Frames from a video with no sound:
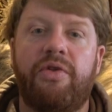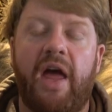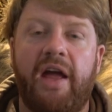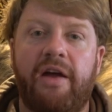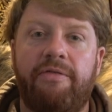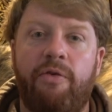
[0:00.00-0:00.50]

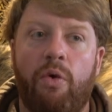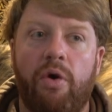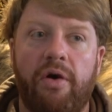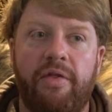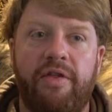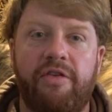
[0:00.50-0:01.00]
thank
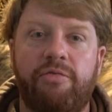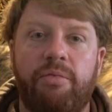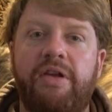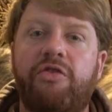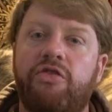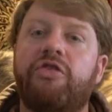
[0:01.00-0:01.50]
for this
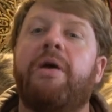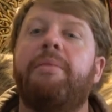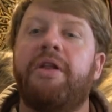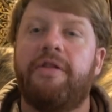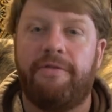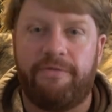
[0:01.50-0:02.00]
research
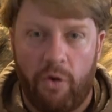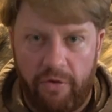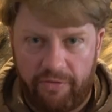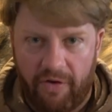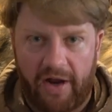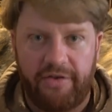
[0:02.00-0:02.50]
coming to the
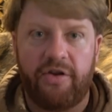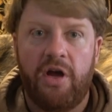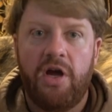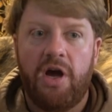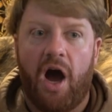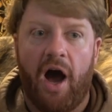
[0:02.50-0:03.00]
forefront
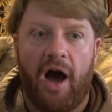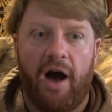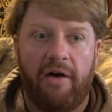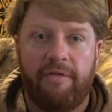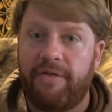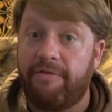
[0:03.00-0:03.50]

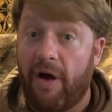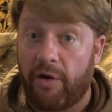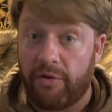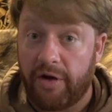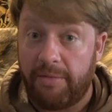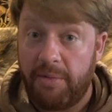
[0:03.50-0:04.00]
of the
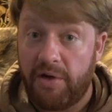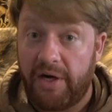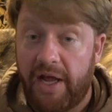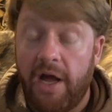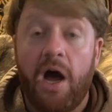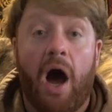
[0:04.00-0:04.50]
falconry
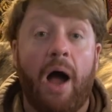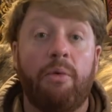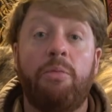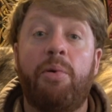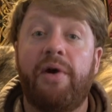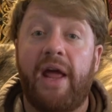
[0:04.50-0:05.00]
community. I
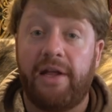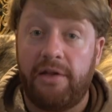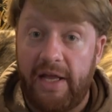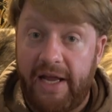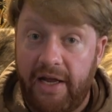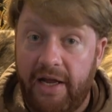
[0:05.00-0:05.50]
will put a
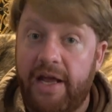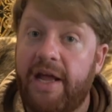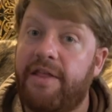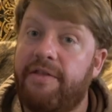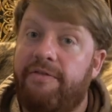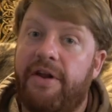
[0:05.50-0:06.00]
link
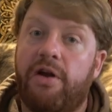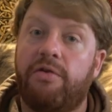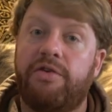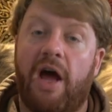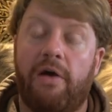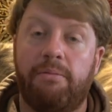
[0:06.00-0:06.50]
in the video
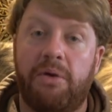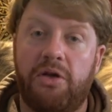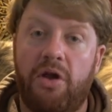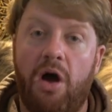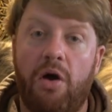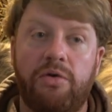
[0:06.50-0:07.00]
down
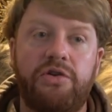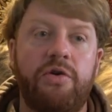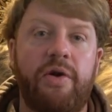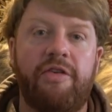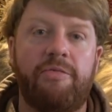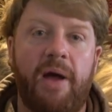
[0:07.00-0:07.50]
below
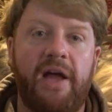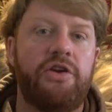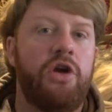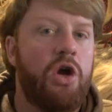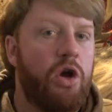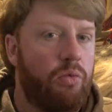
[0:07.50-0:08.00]
to his
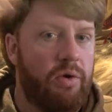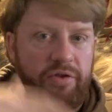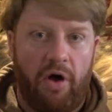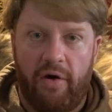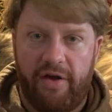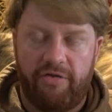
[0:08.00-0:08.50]
page with
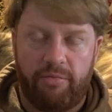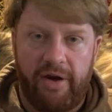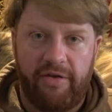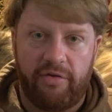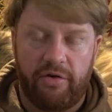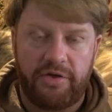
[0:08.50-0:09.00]
all his
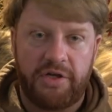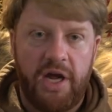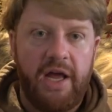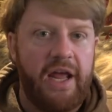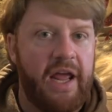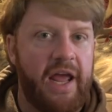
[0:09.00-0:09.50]
research.
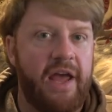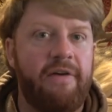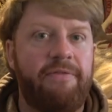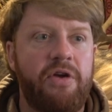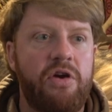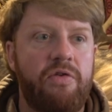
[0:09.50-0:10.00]

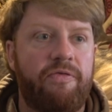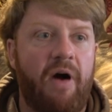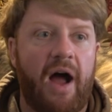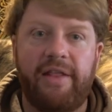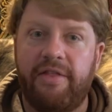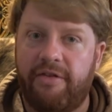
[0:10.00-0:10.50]
If you
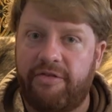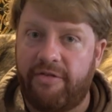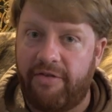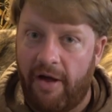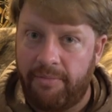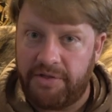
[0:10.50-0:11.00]
find this
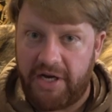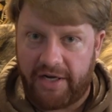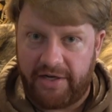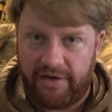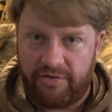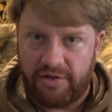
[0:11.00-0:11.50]

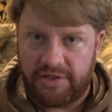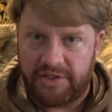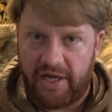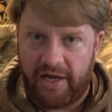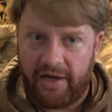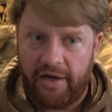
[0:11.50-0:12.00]
subject
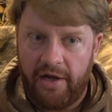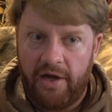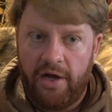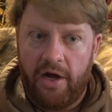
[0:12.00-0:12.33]
interesting,